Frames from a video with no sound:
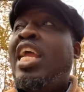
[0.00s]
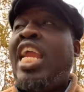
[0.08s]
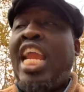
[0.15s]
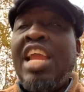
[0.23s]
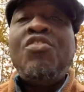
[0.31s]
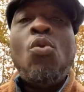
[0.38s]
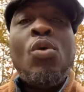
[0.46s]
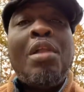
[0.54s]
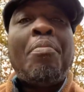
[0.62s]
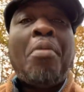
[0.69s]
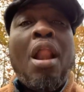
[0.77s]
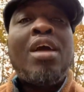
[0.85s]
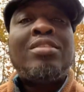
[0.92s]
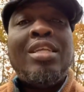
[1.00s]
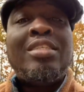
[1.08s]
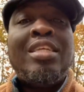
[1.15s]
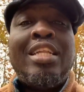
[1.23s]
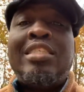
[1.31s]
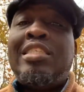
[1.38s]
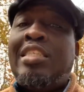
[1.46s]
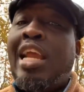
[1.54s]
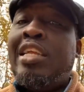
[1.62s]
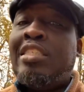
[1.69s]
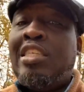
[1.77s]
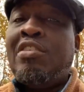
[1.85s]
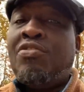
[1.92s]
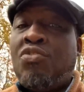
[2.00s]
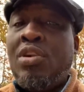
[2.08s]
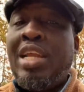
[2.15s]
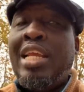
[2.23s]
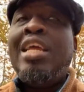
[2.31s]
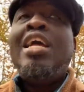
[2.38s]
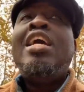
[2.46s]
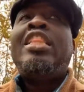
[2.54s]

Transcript: Even when a product says that it's THC free,